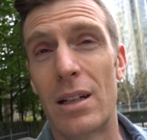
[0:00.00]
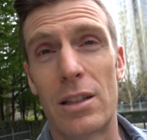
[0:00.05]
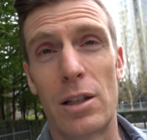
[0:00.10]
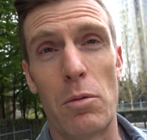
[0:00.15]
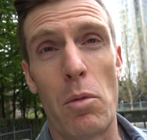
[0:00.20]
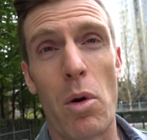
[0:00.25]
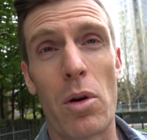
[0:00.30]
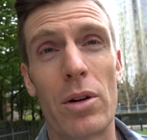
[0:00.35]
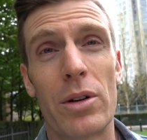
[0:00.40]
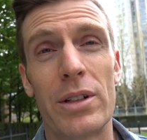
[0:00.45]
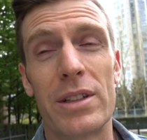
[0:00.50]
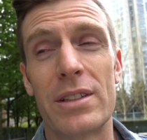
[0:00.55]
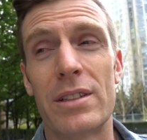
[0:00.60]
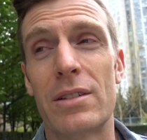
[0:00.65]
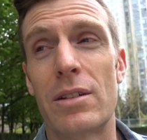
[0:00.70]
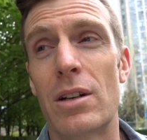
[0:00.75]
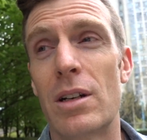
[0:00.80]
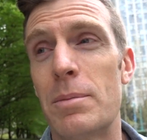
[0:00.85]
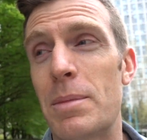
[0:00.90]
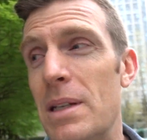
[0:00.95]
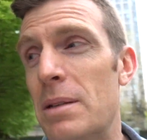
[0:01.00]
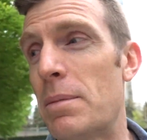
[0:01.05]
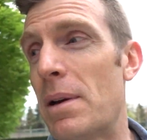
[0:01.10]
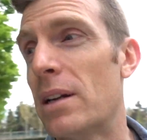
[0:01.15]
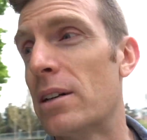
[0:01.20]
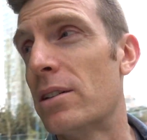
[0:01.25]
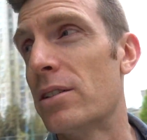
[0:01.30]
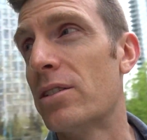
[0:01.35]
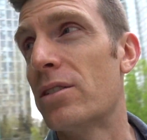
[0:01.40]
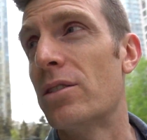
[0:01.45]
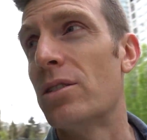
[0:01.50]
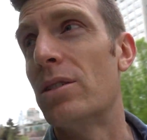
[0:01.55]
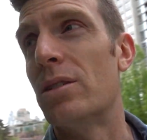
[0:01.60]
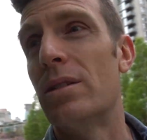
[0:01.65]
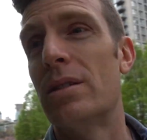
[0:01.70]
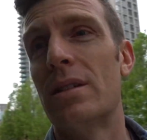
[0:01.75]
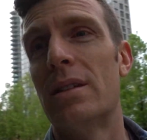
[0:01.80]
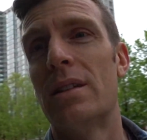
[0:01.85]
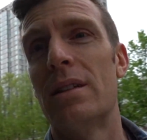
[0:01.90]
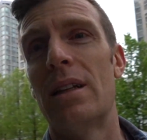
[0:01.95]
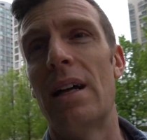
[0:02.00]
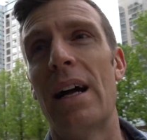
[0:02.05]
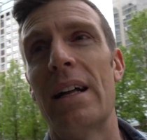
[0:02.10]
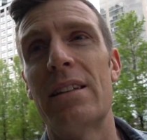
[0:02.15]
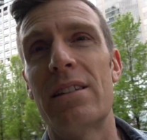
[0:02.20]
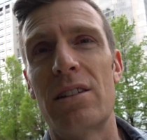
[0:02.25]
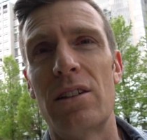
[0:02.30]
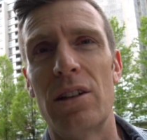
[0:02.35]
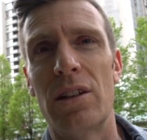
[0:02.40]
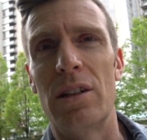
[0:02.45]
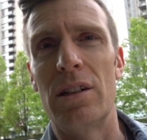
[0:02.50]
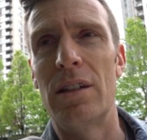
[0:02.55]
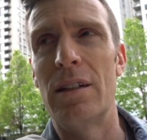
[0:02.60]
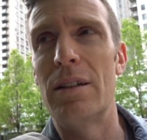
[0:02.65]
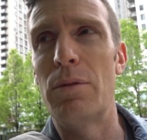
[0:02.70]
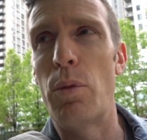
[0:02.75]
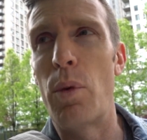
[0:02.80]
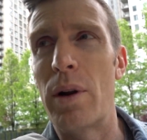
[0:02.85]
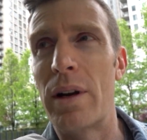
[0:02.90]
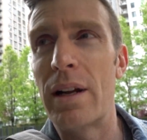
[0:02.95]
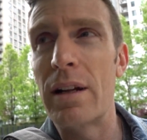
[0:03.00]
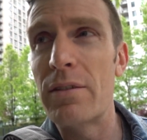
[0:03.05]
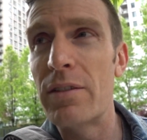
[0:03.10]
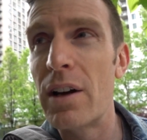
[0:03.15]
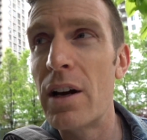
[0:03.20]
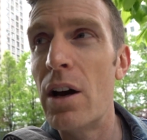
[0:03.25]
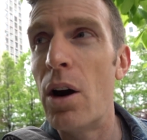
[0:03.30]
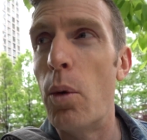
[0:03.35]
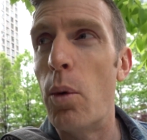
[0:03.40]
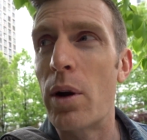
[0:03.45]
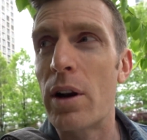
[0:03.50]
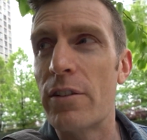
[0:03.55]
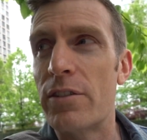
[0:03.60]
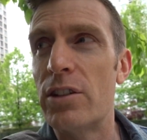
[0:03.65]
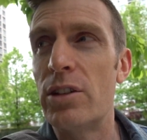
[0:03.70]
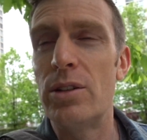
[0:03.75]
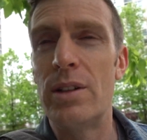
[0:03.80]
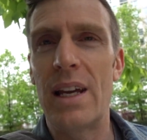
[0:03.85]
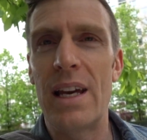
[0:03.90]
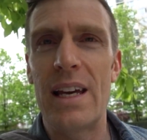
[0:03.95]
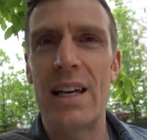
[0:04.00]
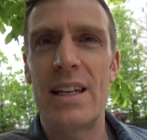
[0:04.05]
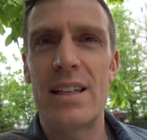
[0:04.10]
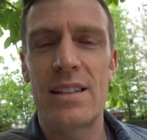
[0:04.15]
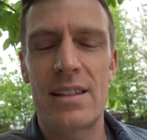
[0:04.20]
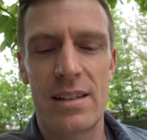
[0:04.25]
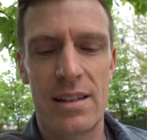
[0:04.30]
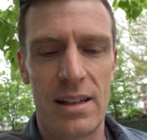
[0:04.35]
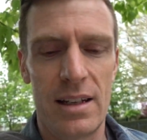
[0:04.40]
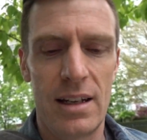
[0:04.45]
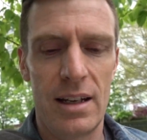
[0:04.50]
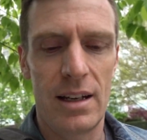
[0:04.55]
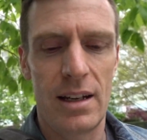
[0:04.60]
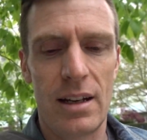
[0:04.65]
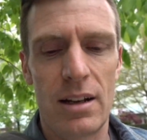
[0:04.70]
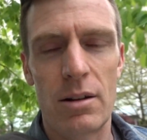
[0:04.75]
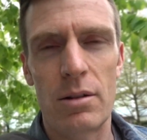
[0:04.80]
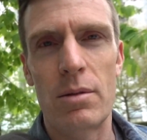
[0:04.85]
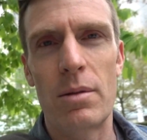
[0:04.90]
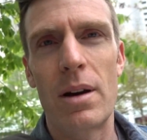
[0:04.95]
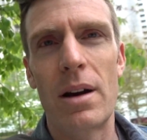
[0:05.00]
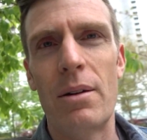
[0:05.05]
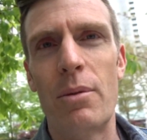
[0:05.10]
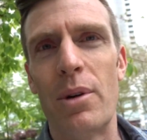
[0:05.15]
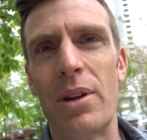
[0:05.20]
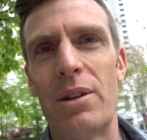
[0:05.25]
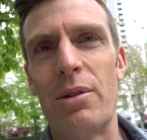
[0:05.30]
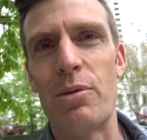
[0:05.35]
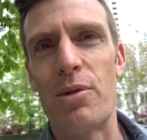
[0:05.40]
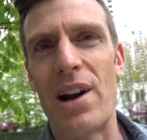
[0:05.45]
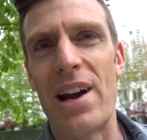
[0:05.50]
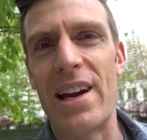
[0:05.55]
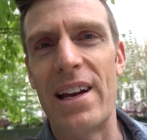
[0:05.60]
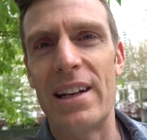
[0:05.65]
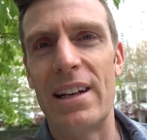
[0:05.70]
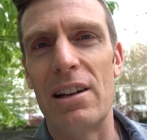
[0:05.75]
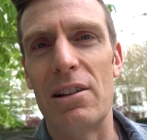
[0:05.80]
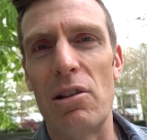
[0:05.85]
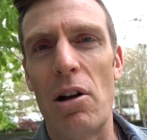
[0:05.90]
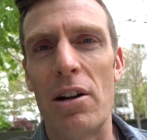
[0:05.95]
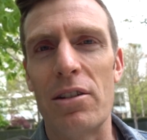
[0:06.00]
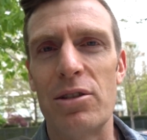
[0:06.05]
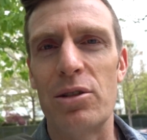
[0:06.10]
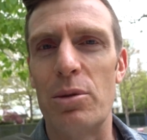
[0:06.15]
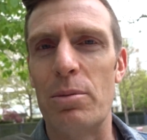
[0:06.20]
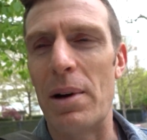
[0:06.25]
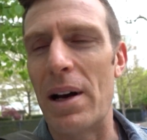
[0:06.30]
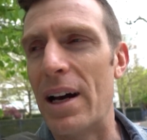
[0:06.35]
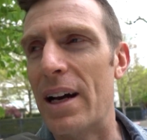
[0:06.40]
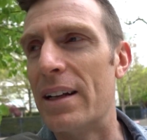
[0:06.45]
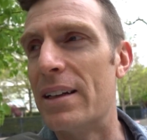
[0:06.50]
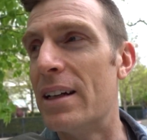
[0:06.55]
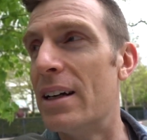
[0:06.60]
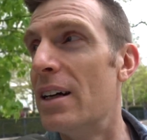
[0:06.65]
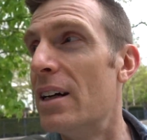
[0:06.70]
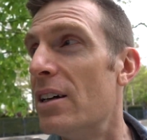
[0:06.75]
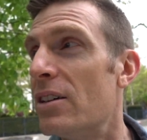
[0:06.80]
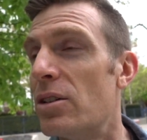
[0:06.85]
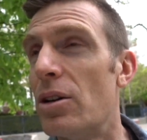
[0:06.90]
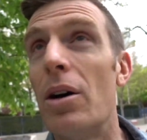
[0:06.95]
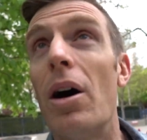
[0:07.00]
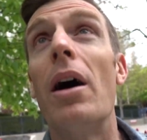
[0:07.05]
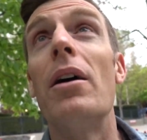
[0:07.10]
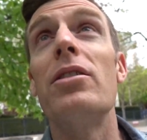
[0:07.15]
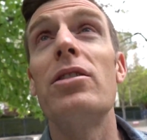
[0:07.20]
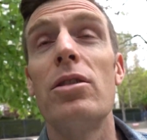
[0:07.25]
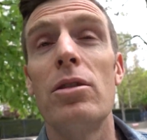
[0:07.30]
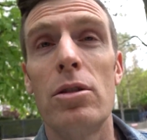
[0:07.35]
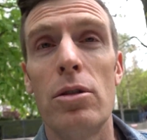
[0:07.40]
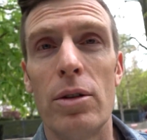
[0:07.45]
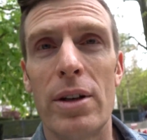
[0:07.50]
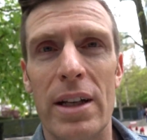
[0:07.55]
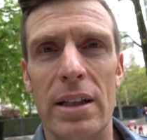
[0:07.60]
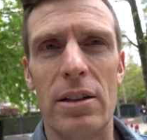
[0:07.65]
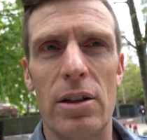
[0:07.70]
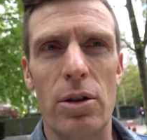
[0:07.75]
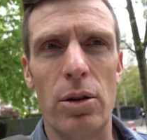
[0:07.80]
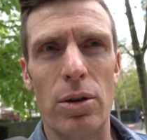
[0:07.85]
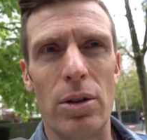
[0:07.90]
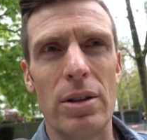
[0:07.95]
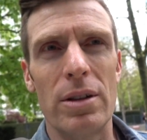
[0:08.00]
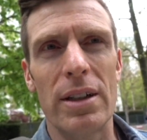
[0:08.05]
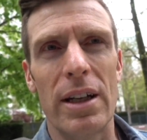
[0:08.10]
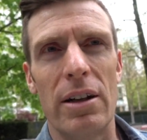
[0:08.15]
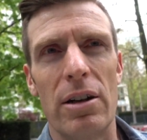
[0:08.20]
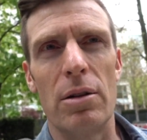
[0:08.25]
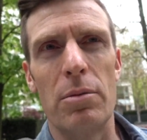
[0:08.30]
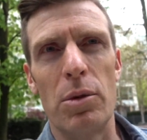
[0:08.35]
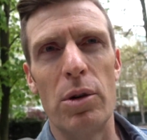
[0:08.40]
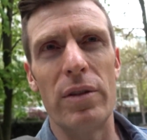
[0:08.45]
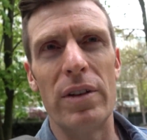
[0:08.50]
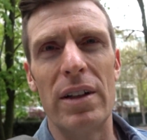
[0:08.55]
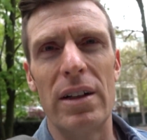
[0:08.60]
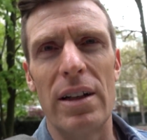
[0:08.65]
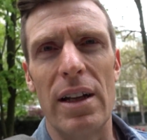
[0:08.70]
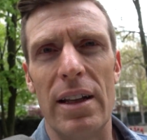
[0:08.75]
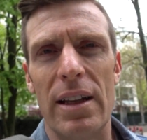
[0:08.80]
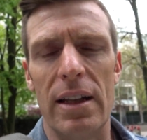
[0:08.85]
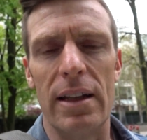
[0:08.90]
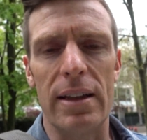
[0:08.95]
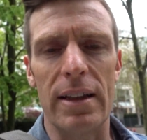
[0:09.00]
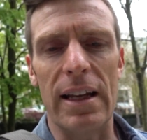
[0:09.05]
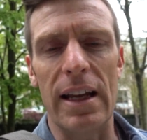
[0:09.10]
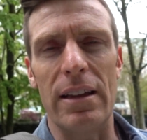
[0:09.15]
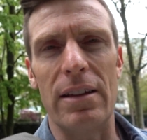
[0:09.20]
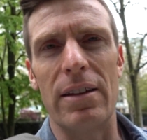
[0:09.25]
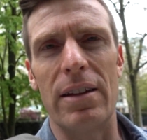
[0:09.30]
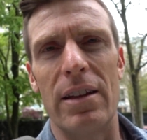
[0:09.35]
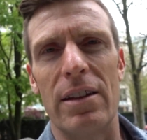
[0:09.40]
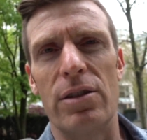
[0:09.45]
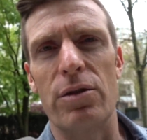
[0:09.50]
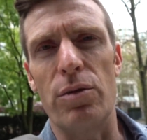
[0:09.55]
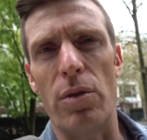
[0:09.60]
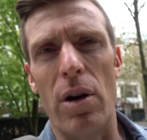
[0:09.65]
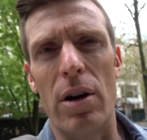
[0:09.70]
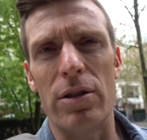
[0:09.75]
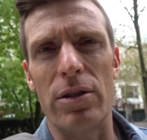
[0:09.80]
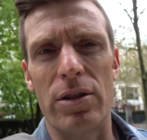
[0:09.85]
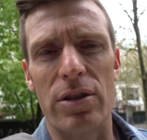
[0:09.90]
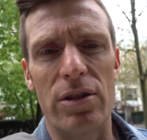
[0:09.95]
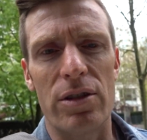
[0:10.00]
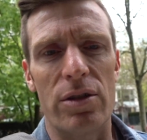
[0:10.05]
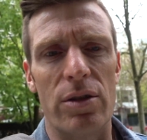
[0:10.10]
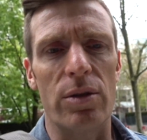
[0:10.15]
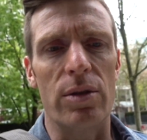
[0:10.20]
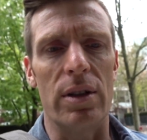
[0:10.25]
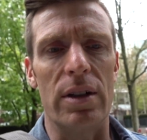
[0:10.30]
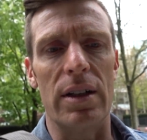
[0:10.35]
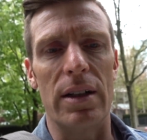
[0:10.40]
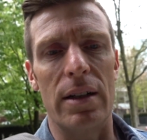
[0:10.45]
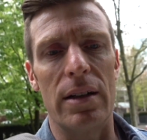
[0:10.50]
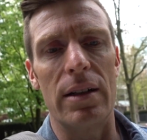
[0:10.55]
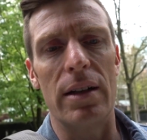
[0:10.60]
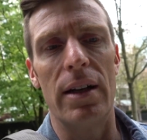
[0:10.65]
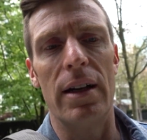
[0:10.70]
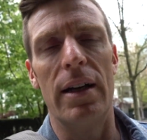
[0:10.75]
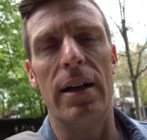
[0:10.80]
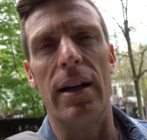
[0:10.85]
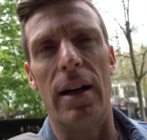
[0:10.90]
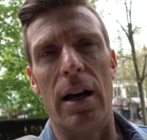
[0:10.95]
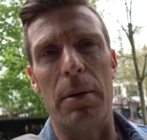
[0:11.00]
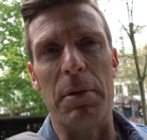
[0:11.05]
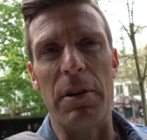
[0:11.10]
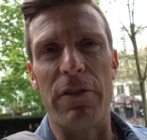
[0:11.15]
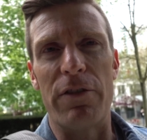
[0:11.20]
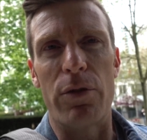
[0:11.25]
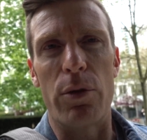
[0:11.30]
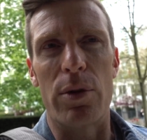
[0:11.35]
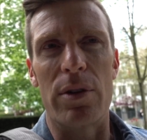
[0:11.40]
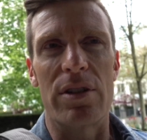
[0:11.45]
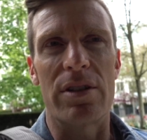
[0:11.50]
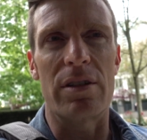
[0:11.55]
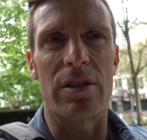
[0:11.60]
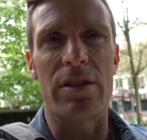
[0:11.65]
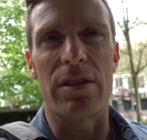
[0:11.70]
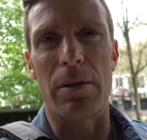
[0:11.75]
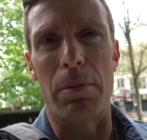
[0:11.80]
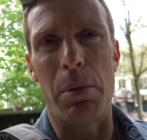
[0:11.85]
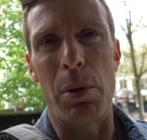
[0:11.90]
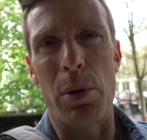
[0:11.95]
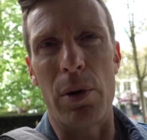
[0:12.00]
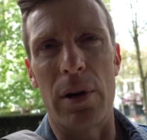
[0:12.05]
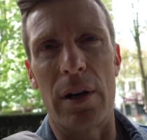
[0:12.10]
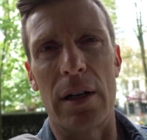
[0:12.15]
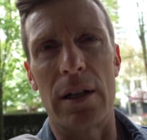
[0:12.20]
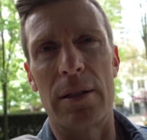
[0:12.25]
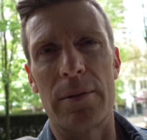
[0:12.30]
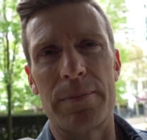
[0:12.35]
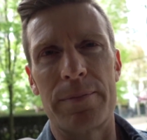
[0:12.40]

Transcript: Tomorrow is going to be better, so that's good. One of 2 days with the rain and not so bad. So I'm just going to go get Nicole, get her moving, and then get to this Rogers store before it starts to pour.